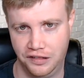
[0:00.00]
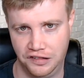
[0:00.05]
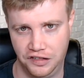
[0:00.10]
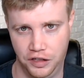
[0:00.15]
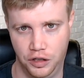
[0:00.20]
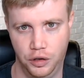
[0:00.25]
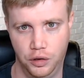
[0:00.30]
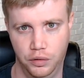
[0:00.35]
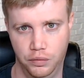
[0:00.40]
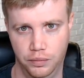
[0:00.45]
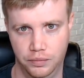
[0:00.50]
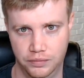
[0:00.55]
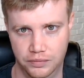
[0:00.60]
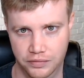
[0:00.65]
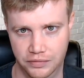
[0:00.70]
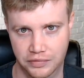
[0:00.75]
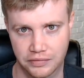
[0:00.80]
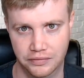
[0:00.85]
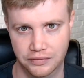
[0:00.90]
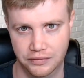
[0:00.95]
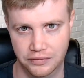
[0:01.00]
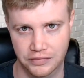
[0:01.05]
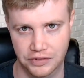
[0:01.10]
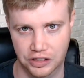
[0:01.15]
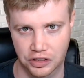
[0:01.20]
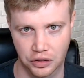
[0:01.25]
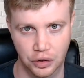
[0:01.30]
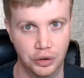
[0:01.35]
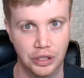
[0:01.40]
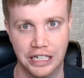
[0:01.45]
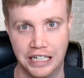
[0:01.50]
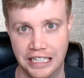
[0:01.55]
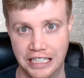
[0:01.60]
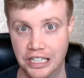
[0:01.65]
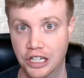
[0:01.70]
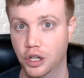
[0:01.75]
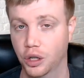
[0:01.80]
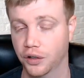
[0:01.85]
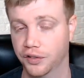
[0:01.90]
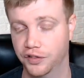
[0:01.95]
So you get a
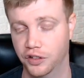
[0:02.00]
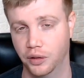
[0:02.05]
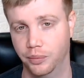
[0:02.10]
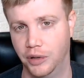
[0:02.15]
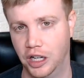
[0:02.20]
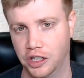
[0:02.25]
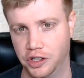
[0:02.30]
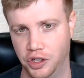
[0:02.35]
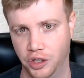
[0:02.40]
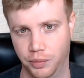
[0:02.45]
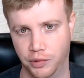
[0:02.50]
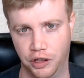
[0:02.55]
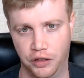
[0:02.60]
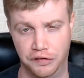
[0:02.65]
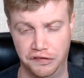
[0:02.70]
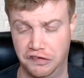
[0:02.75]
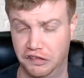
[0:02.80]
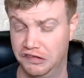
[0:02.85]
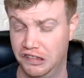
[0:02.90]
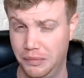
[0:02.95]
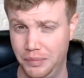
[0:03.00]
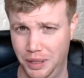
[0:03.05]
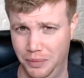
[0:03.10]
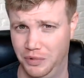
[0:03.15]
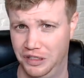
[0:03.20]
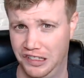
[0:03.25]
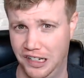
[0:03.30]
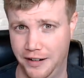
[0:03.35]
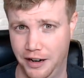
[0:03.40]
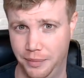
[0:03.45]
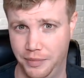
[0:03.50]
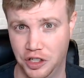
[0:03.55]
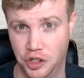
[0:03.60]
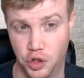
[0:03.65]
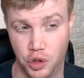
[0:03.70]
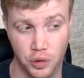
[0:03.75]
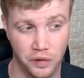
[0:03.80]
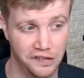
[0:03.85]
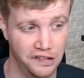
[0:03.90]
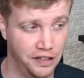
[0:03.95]
year from October 3rd. So some people signed up in
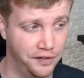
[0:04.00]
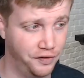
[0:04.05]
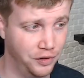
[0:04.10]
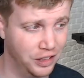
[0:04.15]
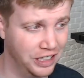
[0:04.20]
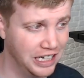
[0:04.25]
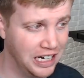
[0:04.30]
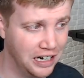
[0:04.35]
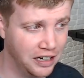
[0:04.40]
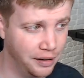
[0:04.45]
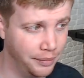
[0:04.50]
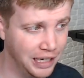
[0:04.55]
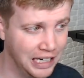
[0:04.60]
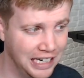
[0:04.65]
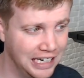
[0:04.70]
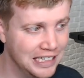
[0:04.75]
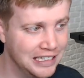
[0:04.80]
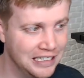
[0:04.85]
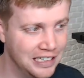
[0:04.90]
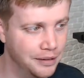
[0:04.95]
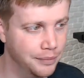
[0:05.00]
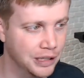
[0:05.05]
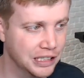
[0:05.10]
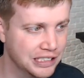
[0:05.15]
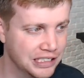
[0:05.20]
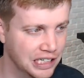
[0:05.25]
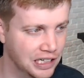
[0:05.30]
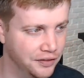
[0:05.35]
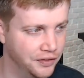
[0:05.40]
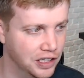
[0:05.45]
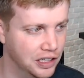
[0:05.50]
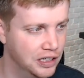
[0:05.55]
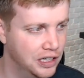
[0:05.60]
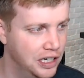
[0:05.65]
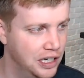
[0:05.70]
June, so they've really gotten about 18 months out of it,